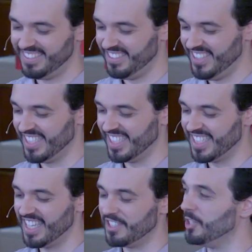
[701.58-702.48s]
Jesus
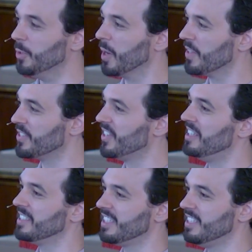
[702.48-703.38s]
says, "You are the
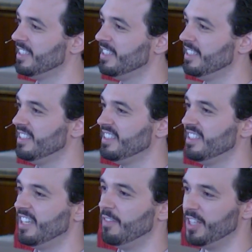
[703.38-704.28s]
salt
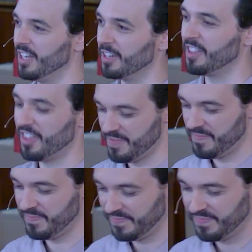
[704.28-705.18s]
of the earth."
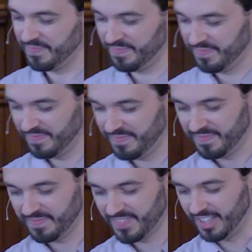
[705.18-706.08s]

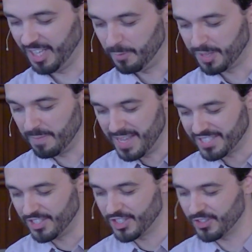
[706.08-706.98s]
I love what the
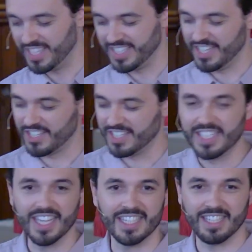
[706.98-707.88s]
Message translation
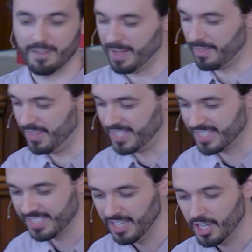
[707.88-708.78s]
says about
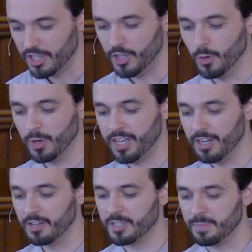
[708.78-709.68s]
this. You're
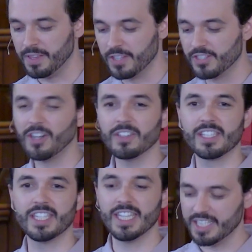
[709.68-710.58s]
here to be the salt
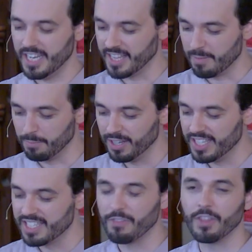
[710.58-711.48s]
seasoning that
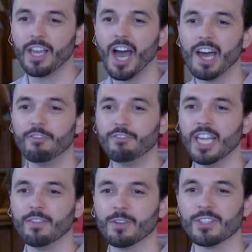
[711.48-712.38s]
brings out the God
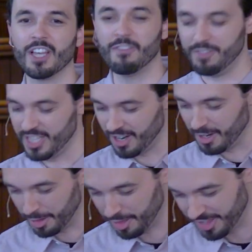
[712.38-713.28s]
flavors of the
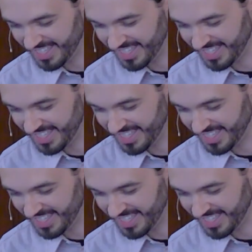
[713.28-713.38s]
earth.